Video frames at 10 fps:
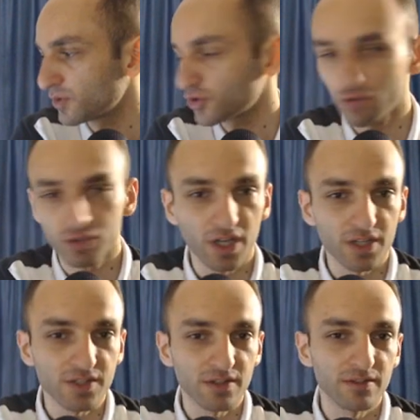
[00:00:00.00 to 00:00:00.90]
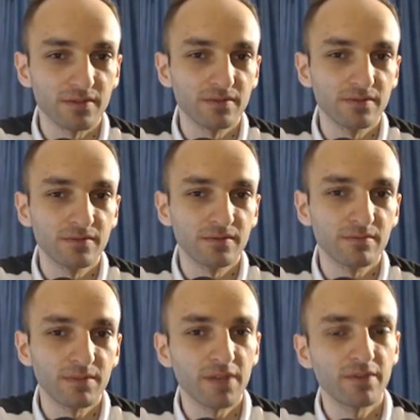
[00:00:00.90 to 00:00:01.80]
short castle.
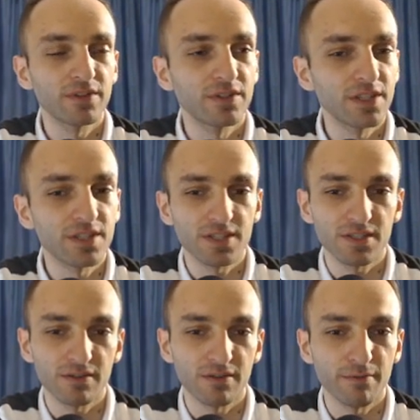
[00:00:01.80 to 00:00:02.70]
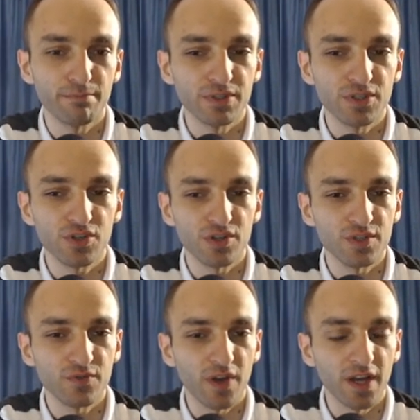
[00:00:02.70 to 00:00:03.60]
Even this position
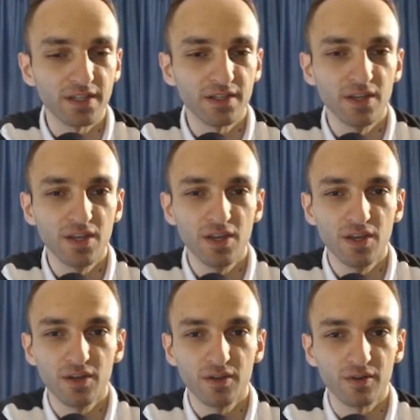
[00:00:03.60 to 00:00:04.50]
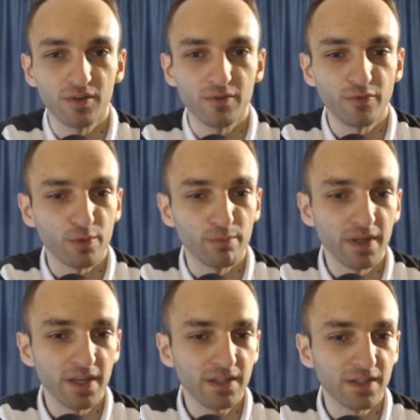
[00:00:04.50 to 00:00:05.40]
is fine for
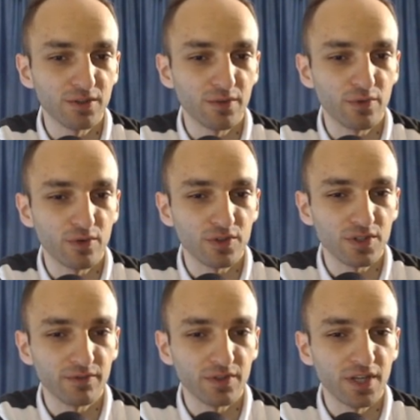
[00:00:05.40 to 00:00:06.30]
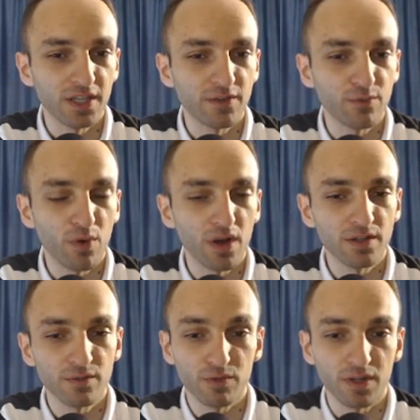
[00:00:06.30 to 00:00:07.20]
black. And of course, after knight
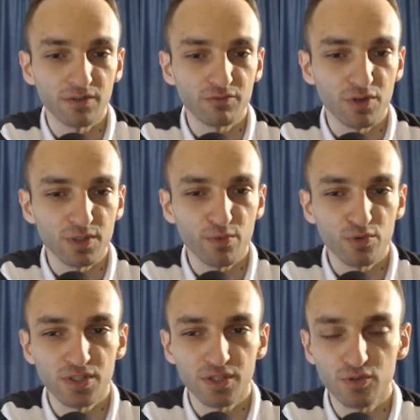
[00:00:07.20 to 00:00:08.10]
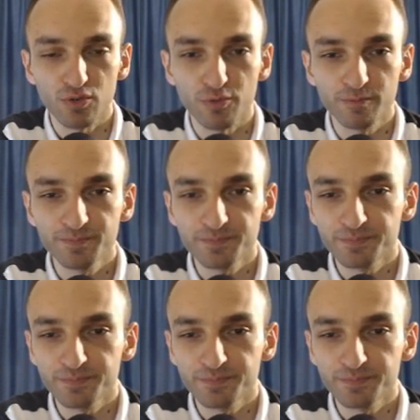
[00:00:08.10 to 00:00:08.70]
f1, we are transposing to